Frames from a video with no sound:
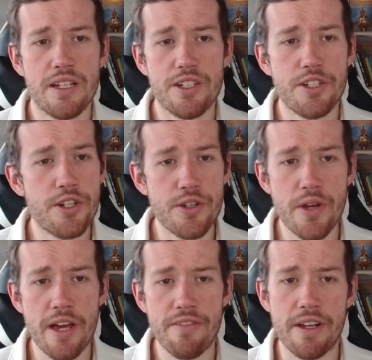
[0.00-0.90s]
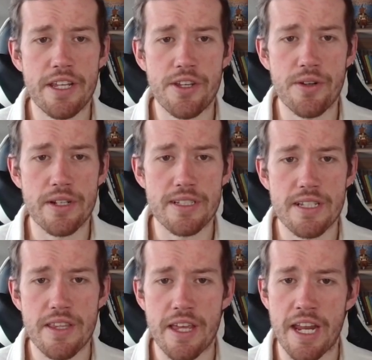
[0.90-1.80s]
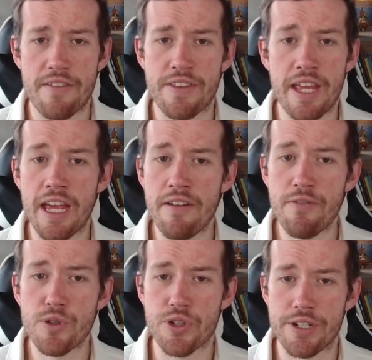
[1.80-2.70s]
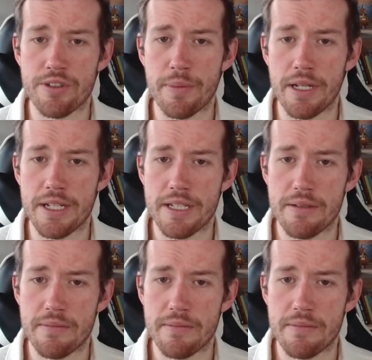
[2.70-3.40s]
Do you have any units that have the infiltrator ability?